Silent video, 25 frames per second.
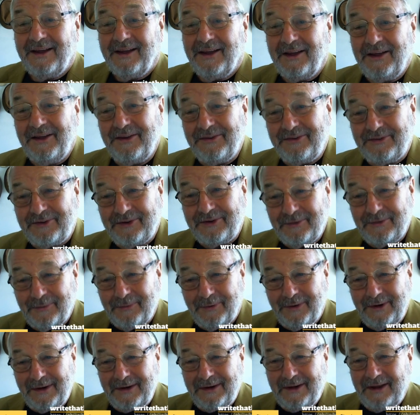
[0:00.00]
is to
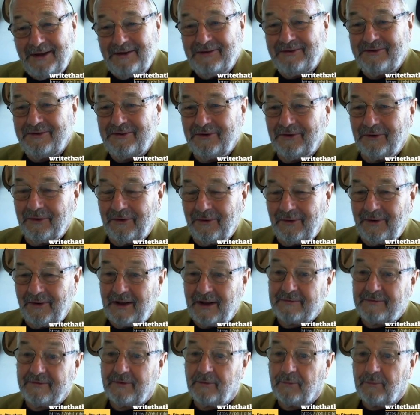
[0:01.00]
write a story
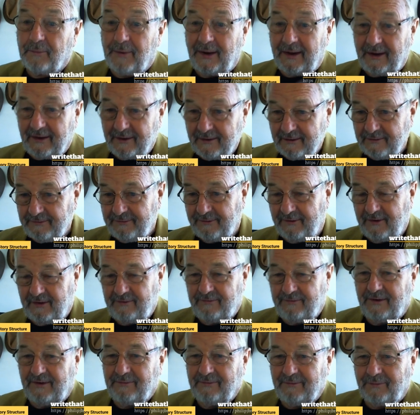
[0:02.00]
of around
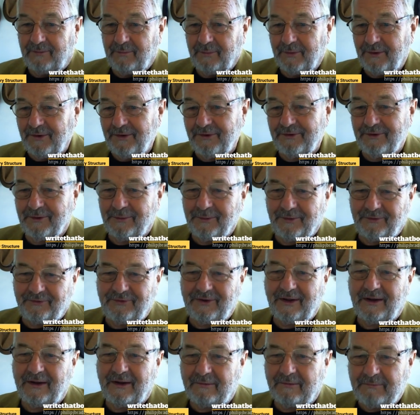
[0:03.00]
500 words. I'm not
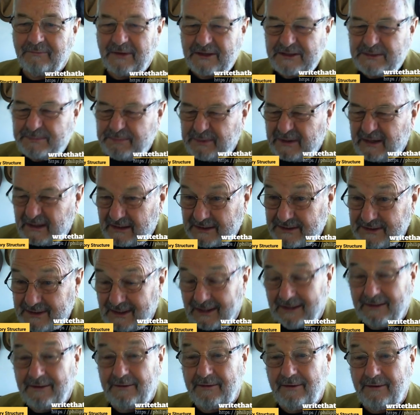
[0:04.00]
saying it must be
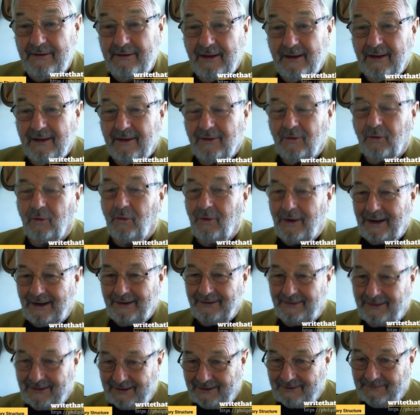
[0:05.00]
exactly or
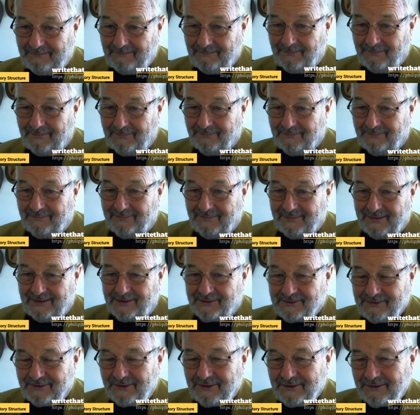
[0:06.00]
under.
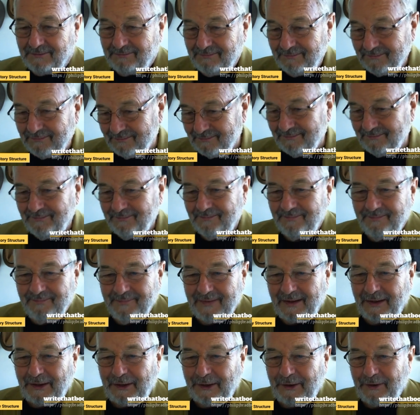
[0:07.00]
It's not
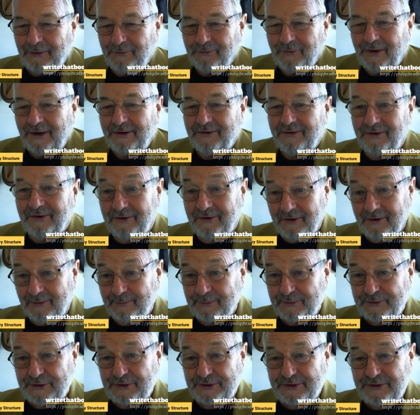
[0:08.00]
a writing
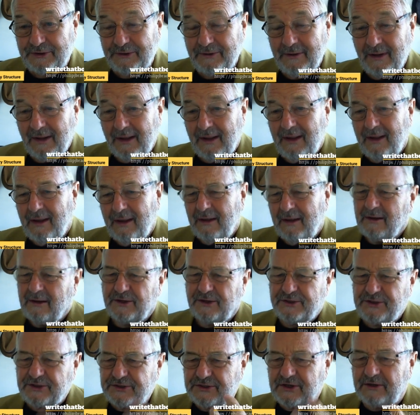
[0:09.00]
competition.
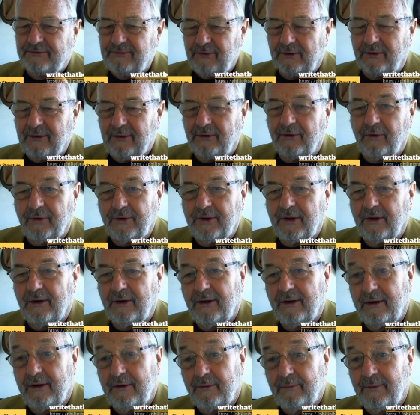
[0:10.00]
I'll just give you a
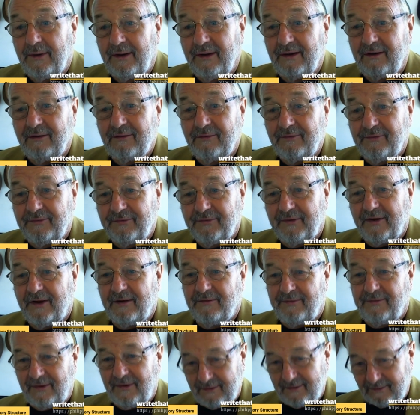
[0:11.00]
guide, around
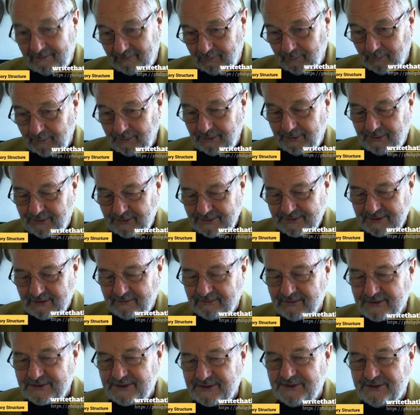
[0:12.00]
500 words
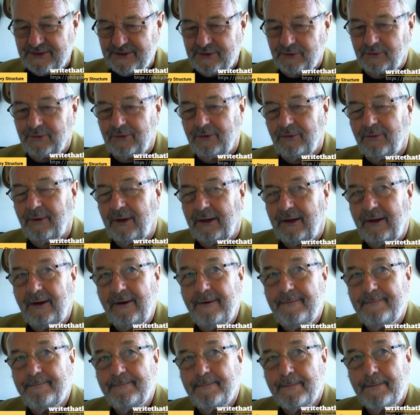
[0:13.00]
of a
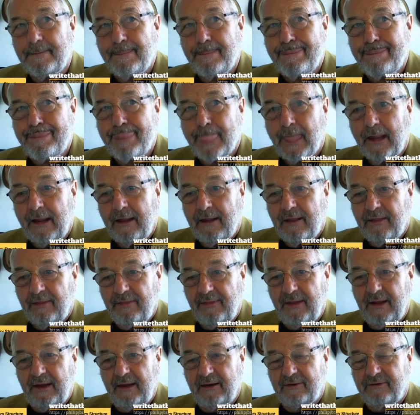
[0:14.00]
story
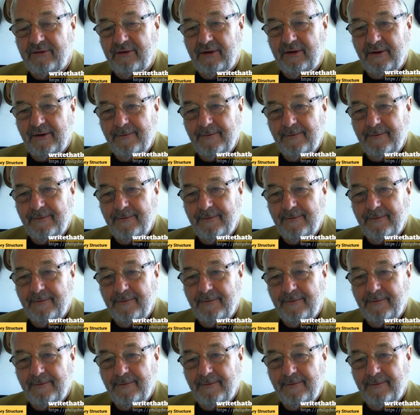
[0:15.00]
that